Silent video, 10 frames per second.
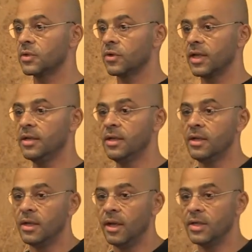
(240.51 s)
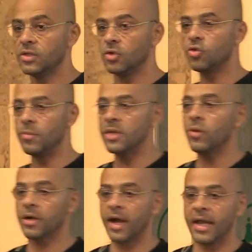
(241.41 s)
okay? So to be
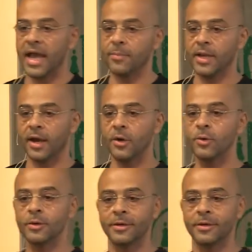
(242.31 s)
where I am now...